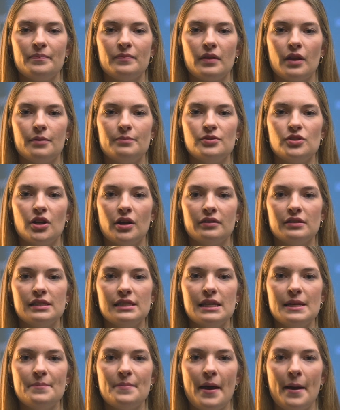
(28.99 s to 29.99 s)
Obstructive
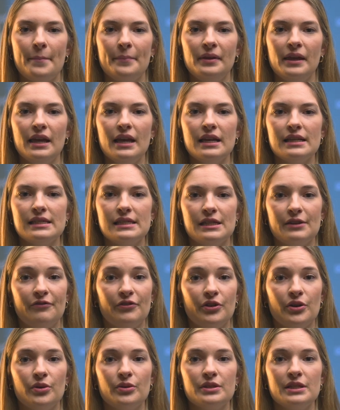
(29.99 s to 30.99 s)
sleep apnea is
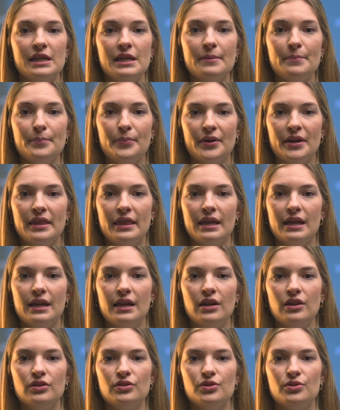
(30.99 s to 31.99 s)
difficulty in
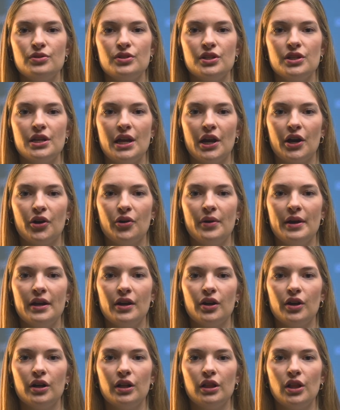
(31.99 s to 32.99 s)
breathing due to narrowing
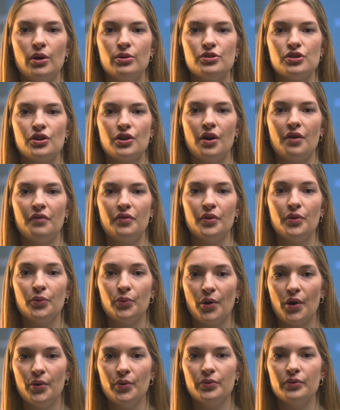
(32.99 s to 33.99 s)
or closure of the
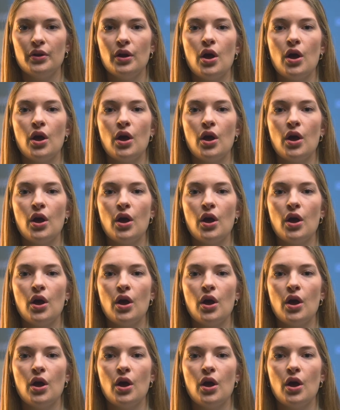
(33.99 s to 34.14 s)
throat,